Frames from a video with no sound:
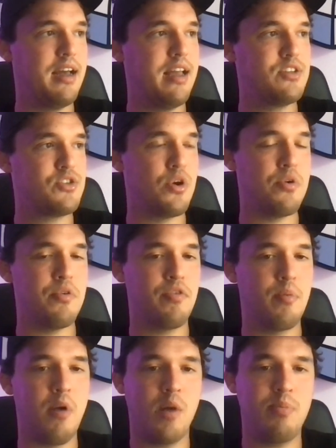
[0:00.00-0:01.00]
And so
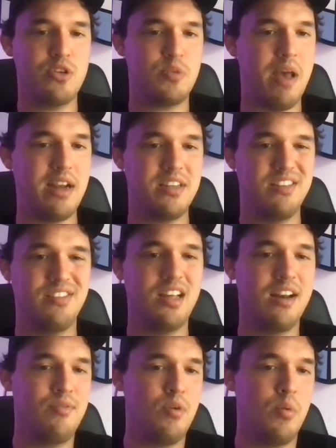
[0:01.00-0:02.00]
from our perspective, a
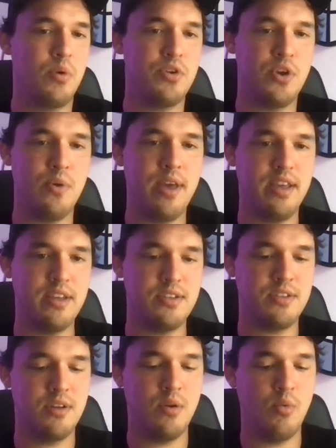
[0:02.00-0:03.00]
lot of what we're doing
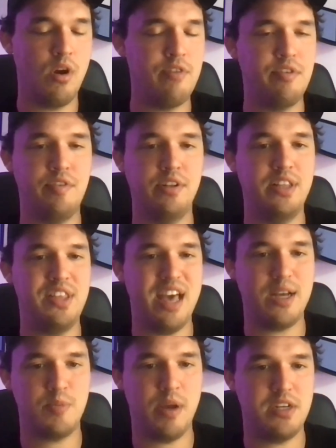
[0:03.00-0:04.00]
is, one, fulfilling the
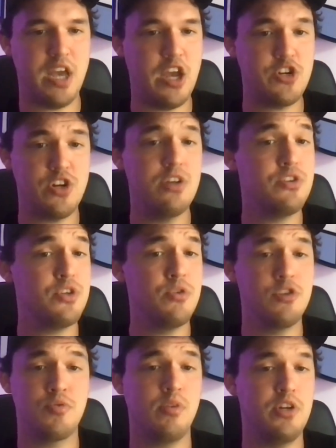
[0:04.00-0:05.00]
expectation, and
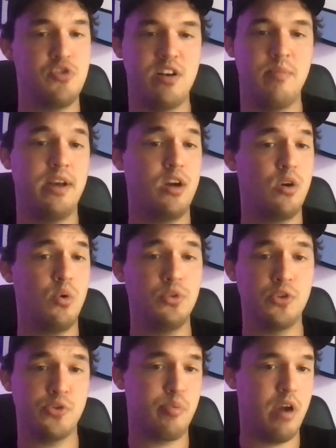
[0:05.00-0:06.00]
two, just really trying to make our
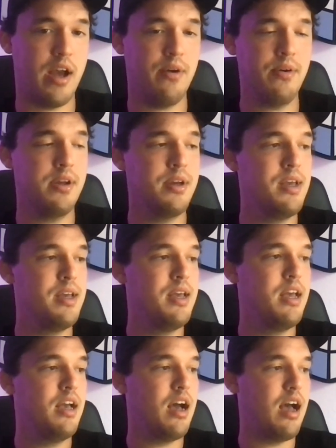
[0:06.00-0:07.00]
holders proud.
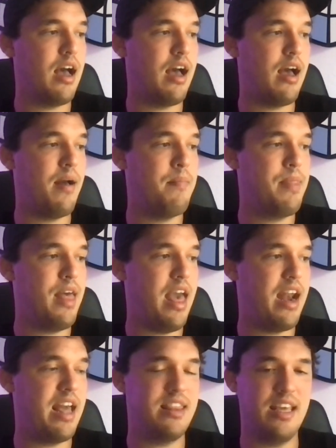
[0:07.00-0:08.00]

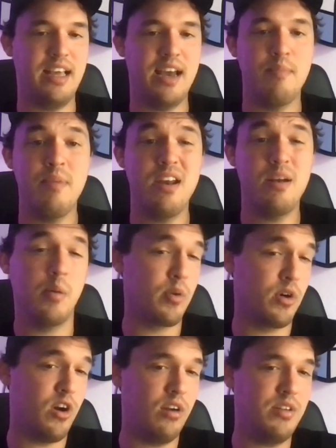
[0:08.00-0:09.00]
And I think at a
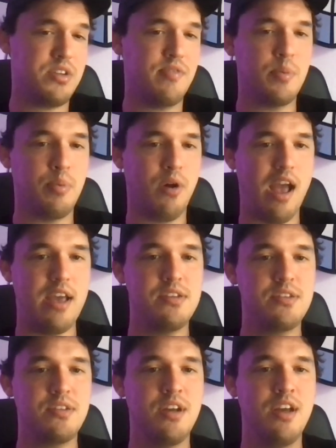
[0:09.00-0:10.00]
minimum, regardless of the
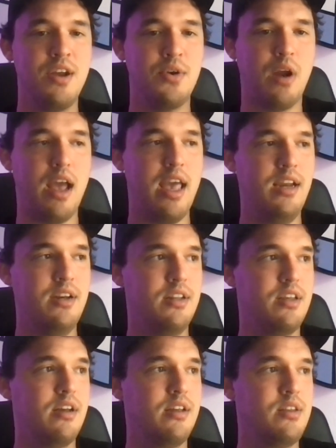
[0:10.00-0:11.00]
price, right,
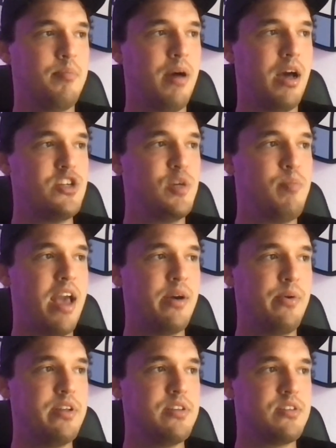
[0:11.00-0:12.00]
the Pudgy
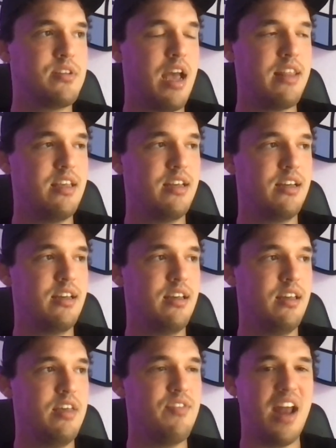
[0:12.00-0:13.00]
Penguins, I think
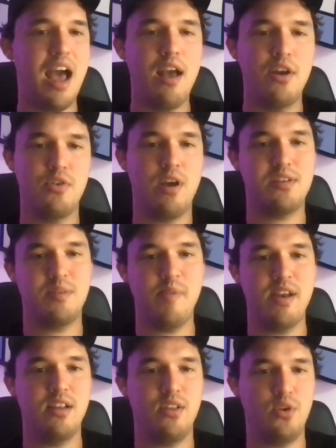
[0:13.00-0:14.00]
even I
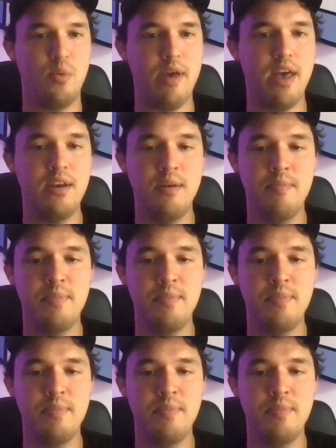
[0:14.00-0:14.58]
underestimated a little bit,